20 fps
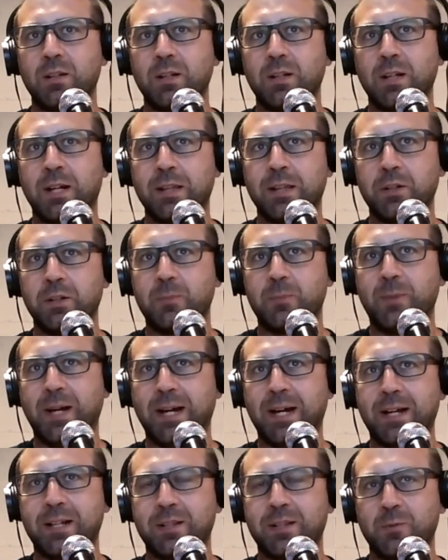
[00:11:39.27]
I looked
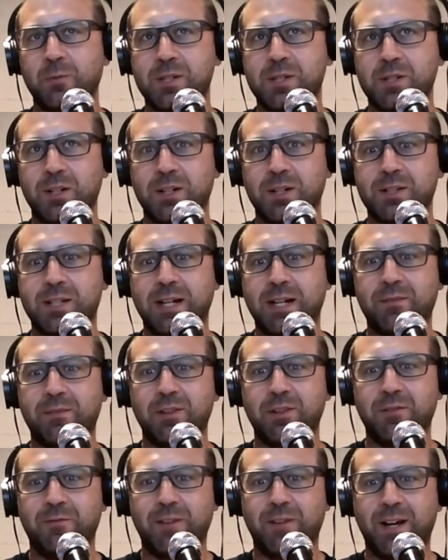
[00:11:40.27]
back at the results after
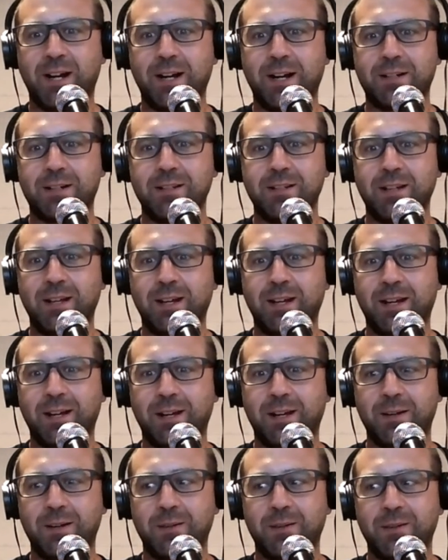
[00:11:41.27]
the fact,
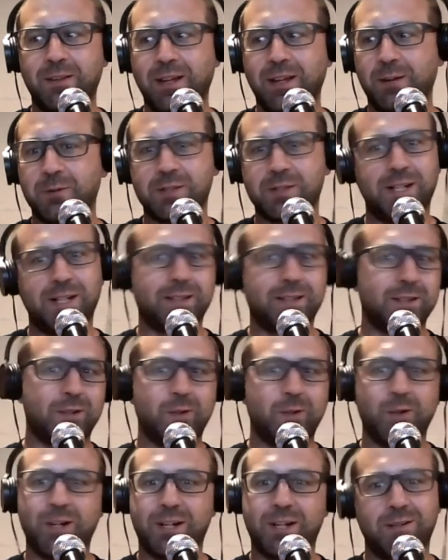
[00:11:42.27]
and that was not the
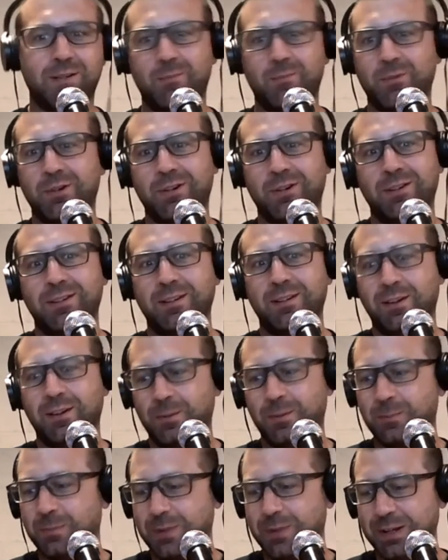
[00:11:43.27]
correct number.
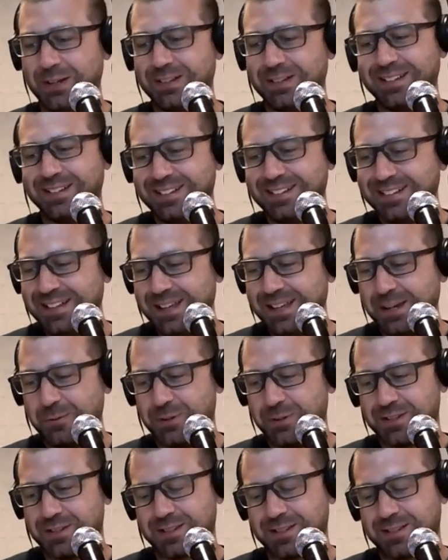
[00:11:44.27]
It
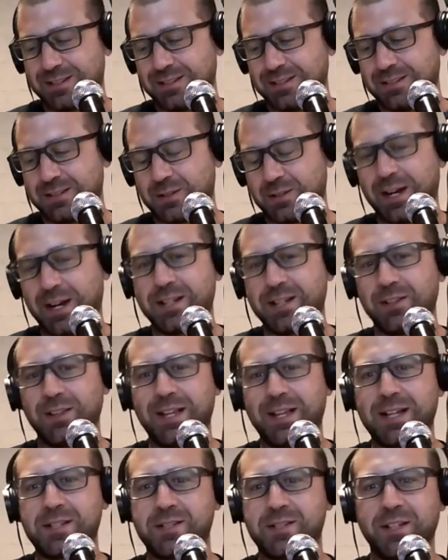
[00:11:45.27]
was, so I had the
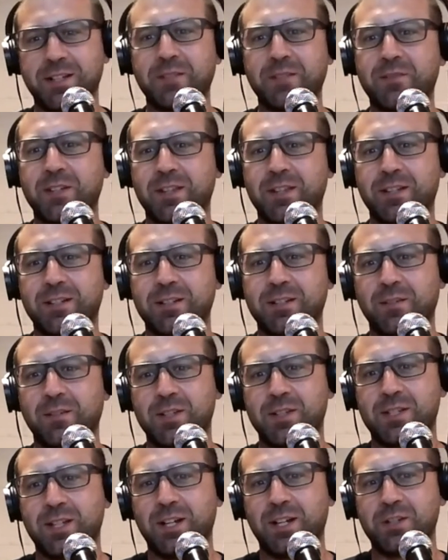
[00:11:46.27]
last deadlift of
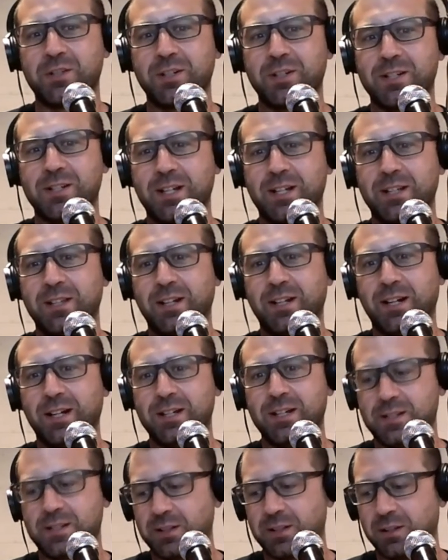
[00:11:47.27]
the session because I had the
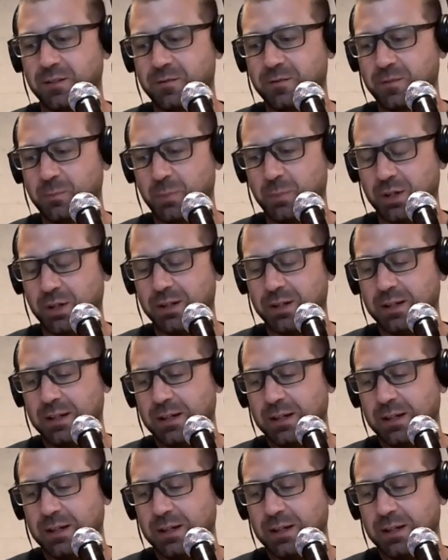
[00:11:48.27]
highest deadlift, but